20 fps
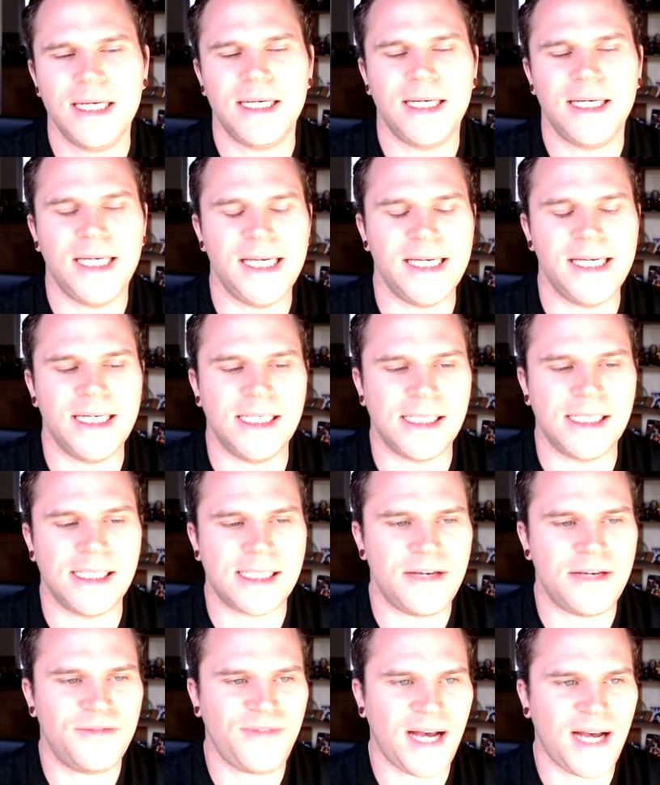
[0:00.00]
He is
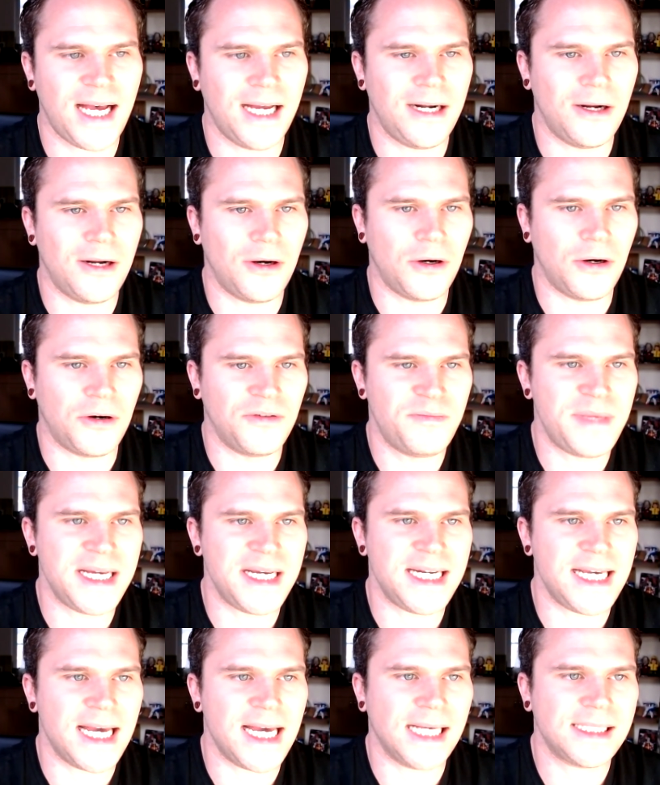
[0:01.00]
a fan of
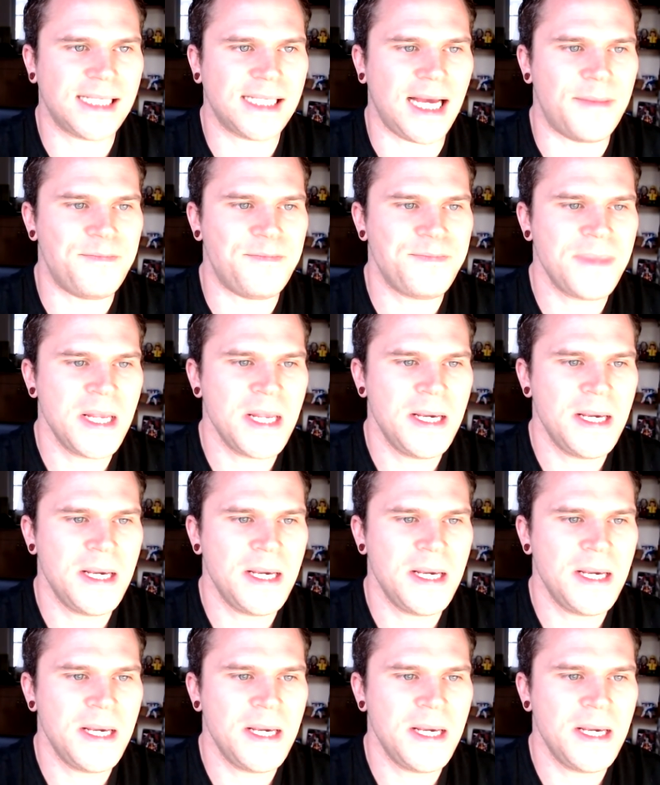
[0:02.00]
BDSM.